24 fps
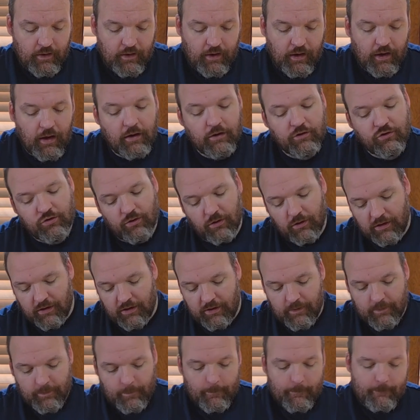
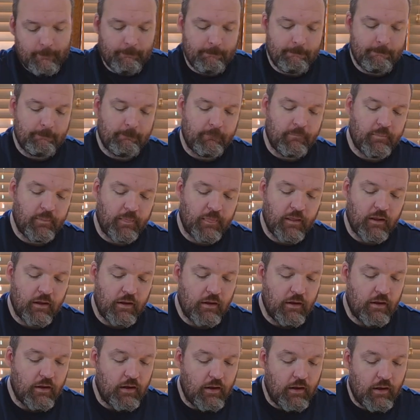Actually,
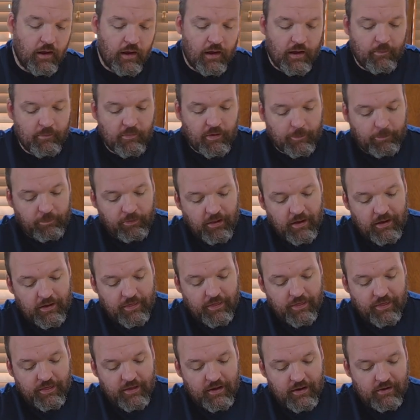I'm going to play
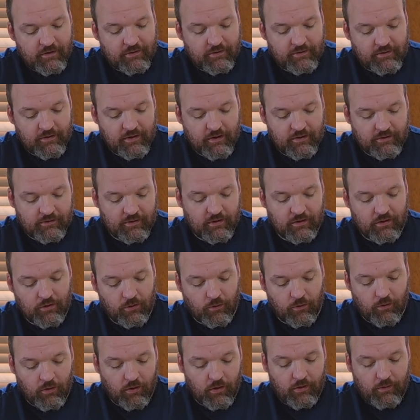this as the
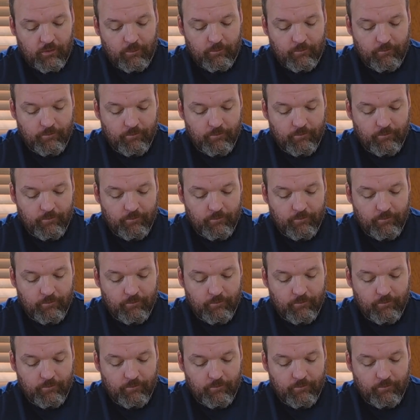door,